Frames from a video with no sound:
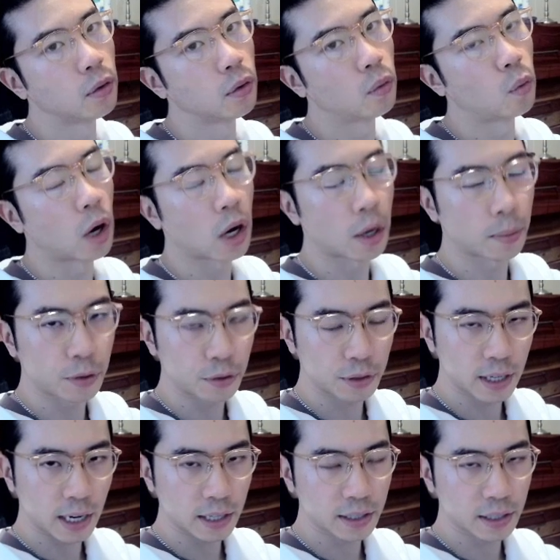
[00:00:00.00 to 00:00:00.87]
Welcome to
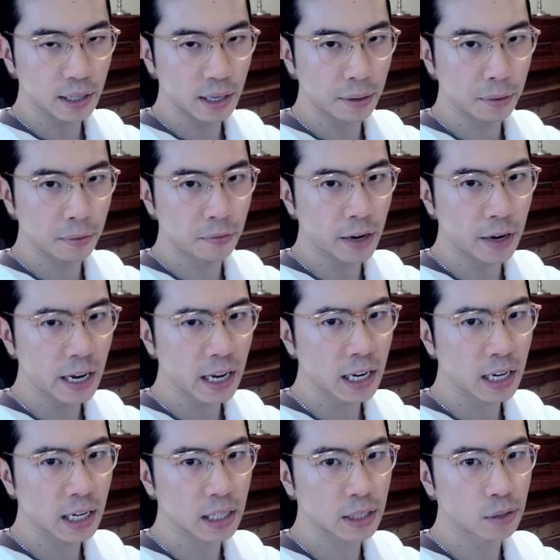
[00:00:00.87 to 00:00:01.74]
Tanks
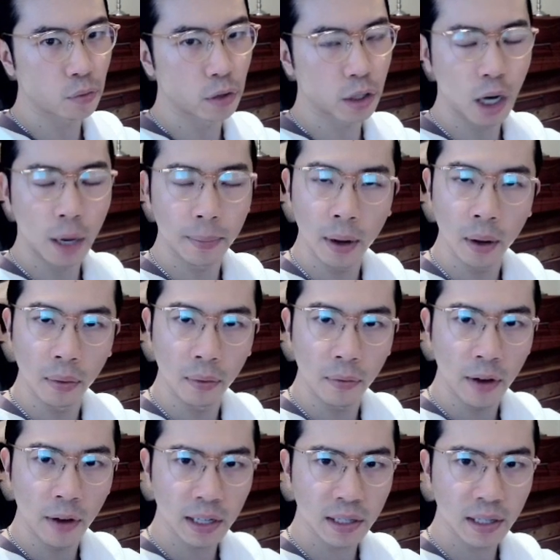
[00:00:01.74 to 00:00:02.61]
Invest. We're talking about
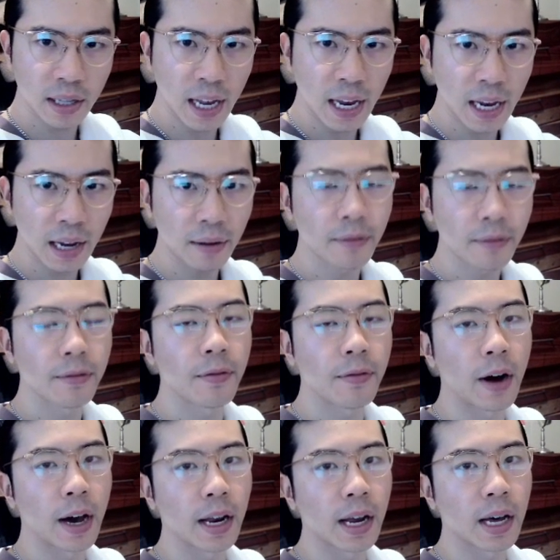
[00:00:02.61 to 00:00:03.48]
investing,
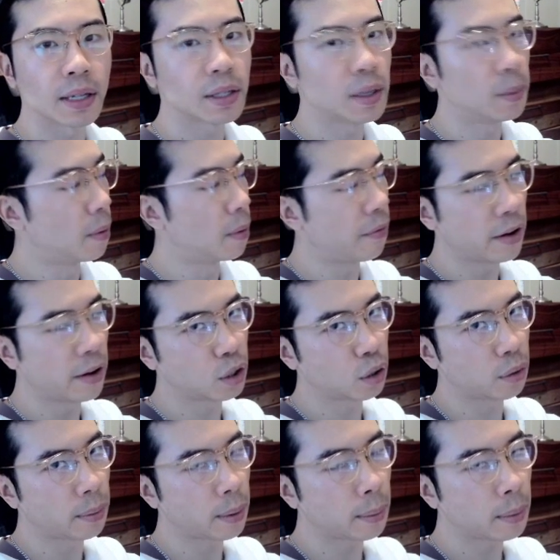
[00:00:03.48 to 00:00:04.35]
finance, and
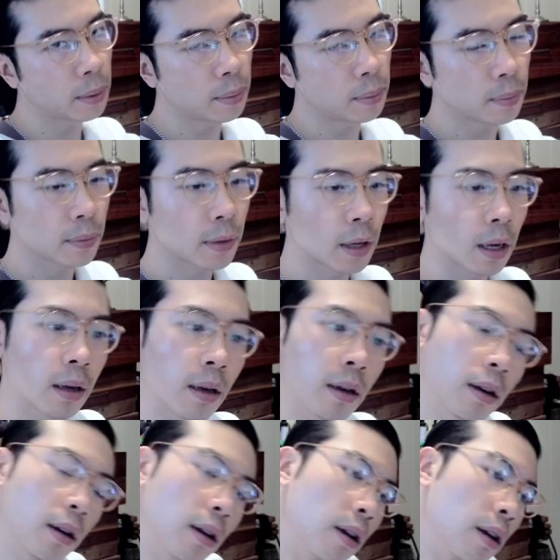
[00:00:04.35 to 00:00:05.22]
professional women.
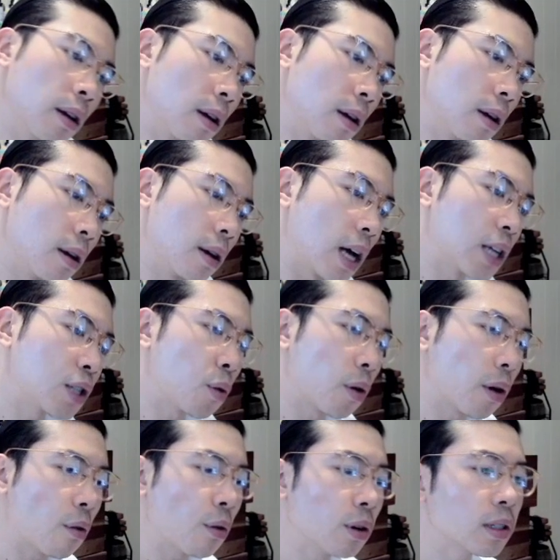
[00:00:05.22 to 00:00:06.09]
As a
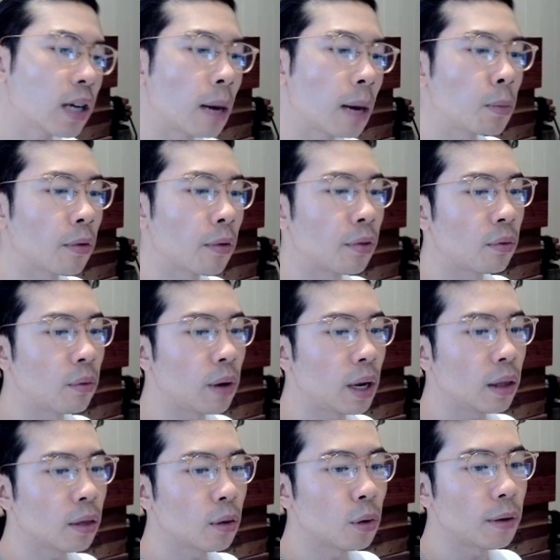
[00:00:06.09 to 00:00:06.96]
recording time of
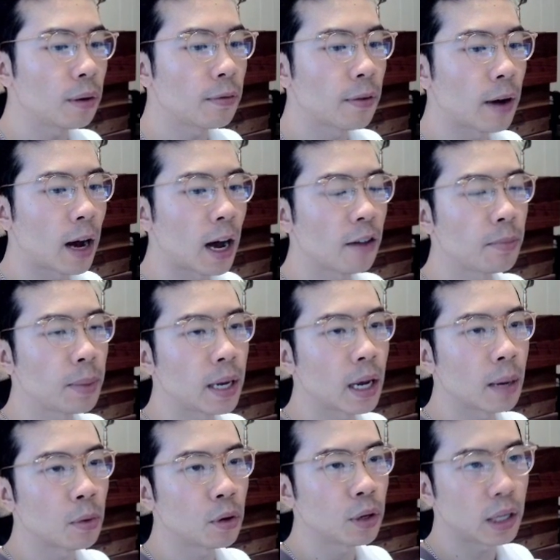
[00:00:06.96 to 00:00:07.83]
3:35
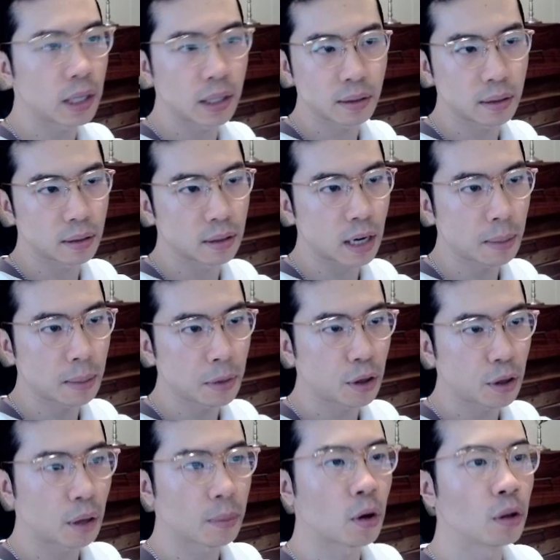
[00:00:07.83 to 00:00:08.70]
p.m. on Eastern Time,
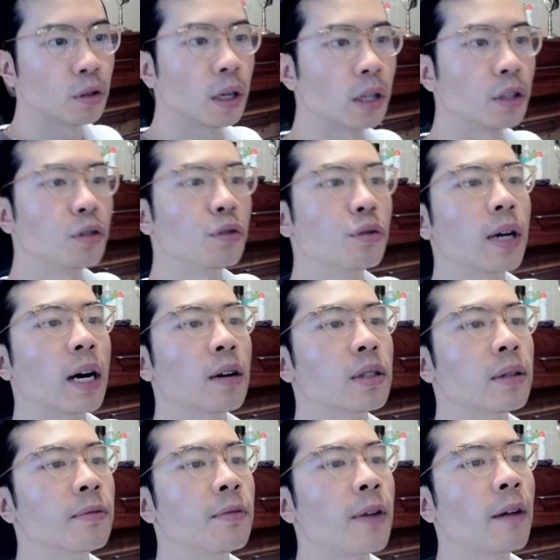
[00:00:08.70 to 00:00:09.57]
Ethereum contract
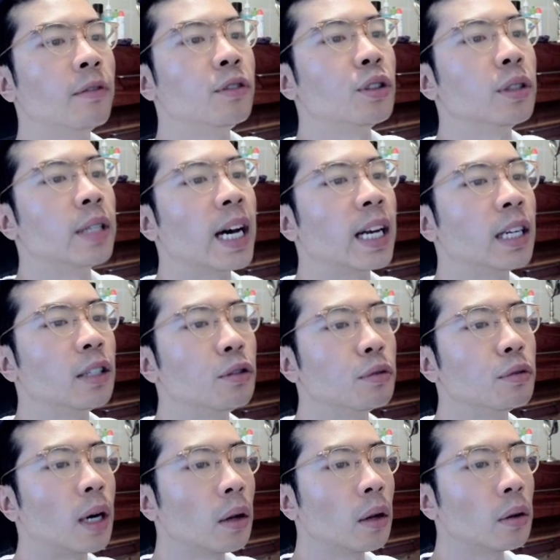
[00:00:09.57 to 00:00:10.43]
$2,592,
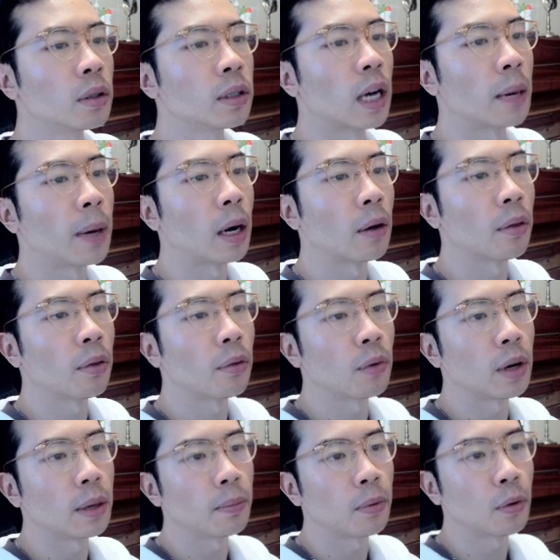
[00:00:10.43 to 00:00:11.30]
down about
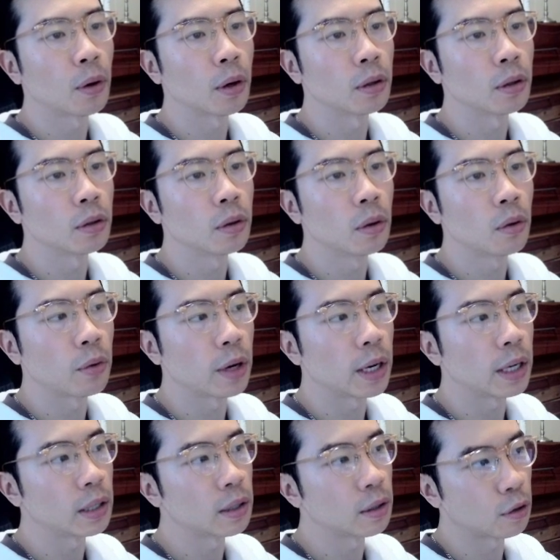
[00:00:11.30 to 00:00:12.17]

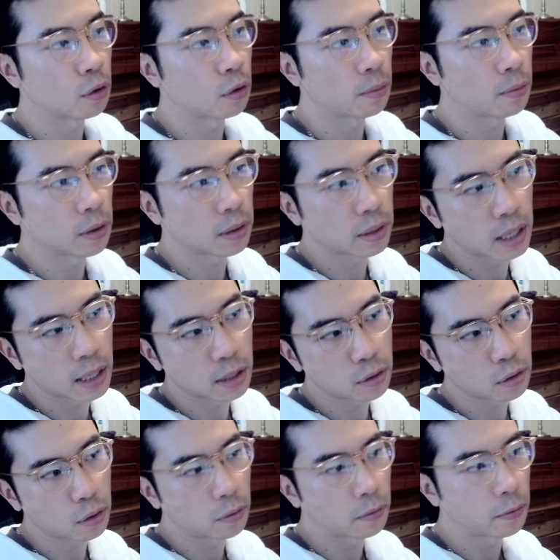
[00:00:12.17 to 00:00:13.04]
3.30%
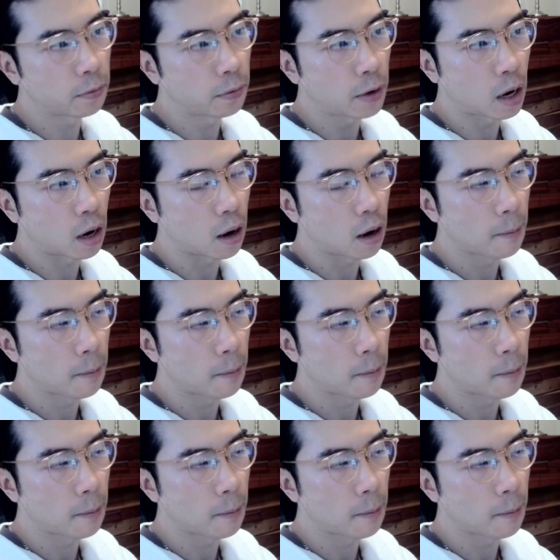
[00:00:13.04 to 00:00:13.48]
so far.